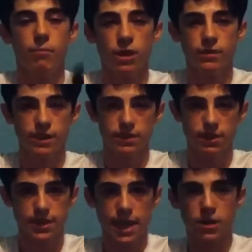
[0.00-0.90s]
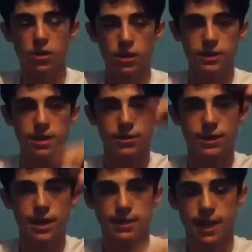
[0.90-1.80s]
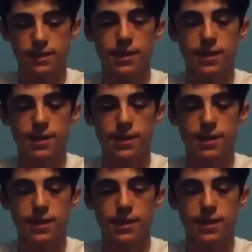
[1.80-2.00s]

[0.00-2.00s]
One side hooks, the other side slides